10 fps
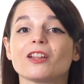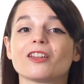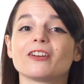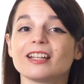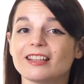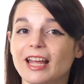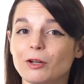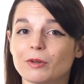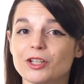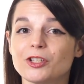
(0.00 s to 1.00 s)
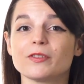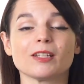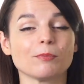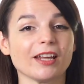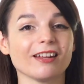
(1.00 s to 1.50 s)
learning language
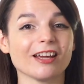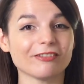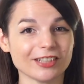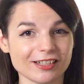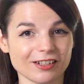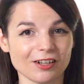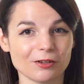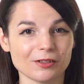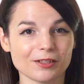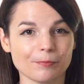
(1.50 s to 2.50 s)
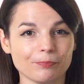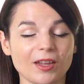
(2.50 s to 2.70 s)
using PDF lesson notes.